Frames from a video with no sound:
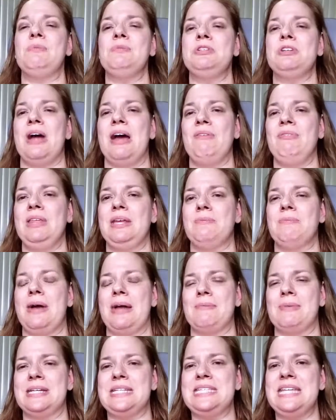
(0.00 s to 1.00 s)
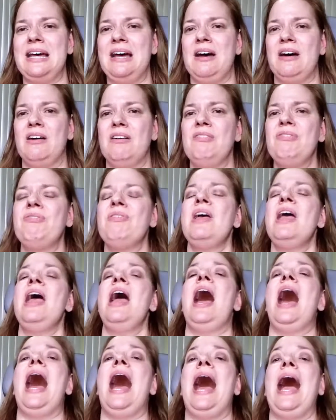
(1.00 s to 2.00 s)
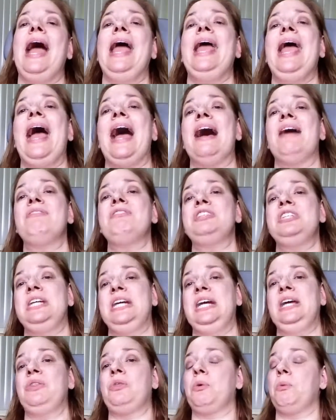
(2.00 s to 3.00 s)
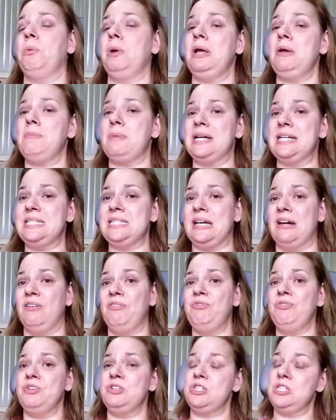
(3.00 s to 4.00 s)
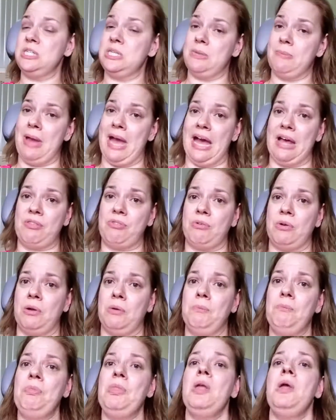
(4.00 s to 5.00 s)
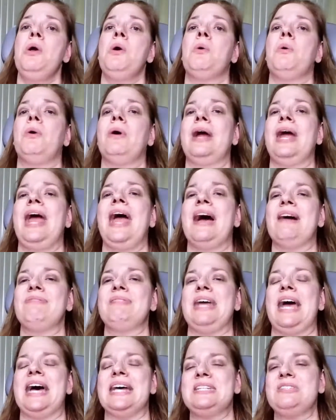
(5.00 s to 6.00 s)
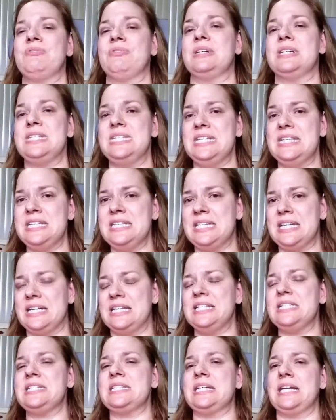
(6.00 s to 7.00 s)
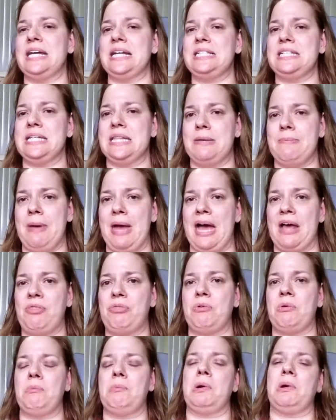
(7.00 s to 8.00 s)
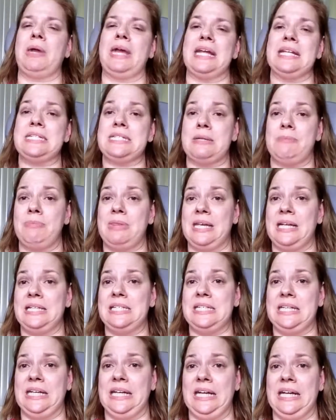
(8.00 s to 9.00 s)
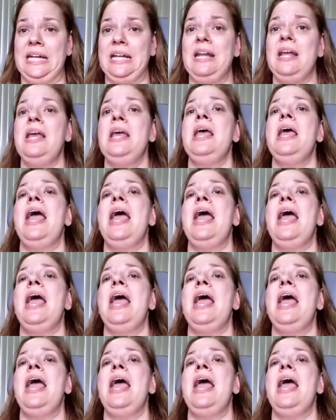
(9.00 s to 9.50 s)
I'm traveling by myself, I have to either wheel myself to the bathroom or I have to ask for assistance to get to the bathroom or get something to eat.